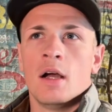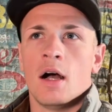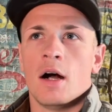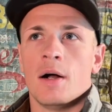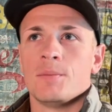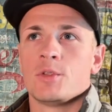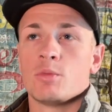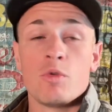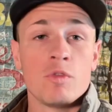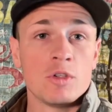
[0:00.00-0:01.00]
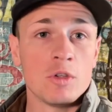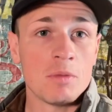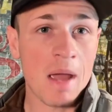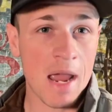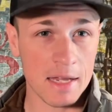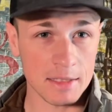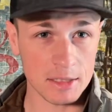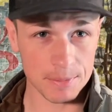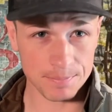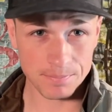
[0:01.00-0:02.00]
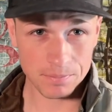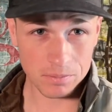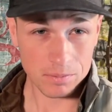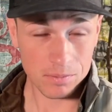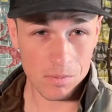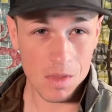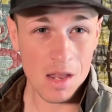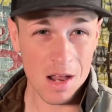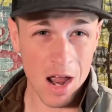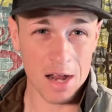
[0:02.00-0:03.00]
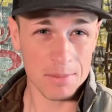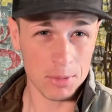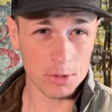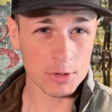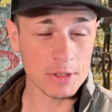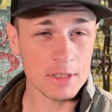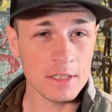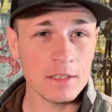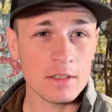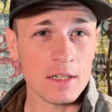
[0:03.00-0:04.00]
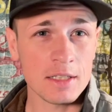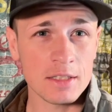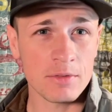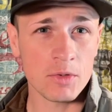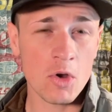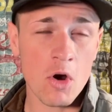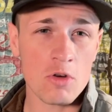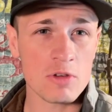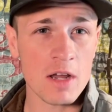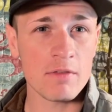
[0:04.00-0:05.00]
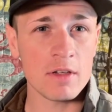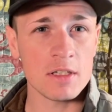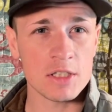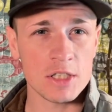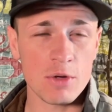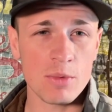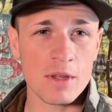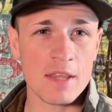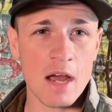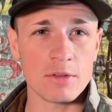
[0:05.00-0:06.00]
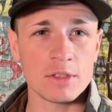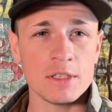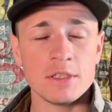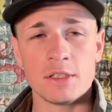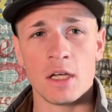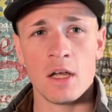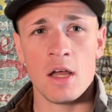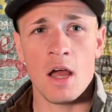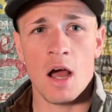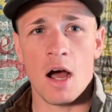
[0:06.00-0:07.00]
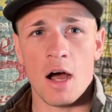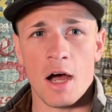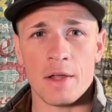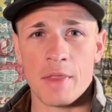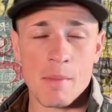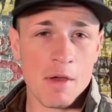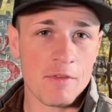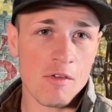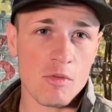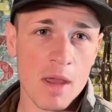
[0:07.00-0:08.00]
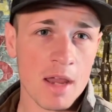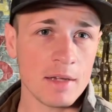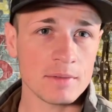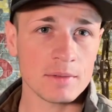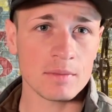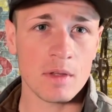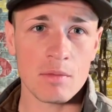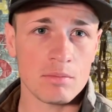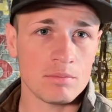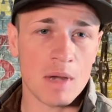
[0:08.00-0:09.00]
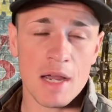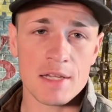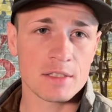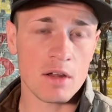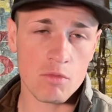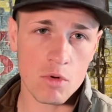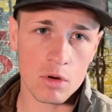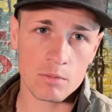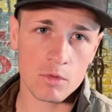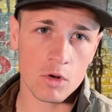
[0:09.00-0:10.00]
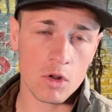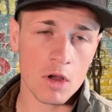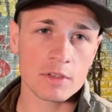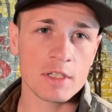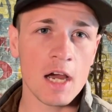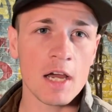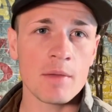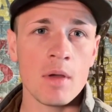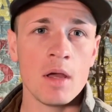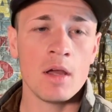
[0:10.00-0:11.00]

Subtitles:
So moving to the pants, I personally like the Fjallraven G1000s. They're my favorite pant. I'm biased. I've worn them for a long time.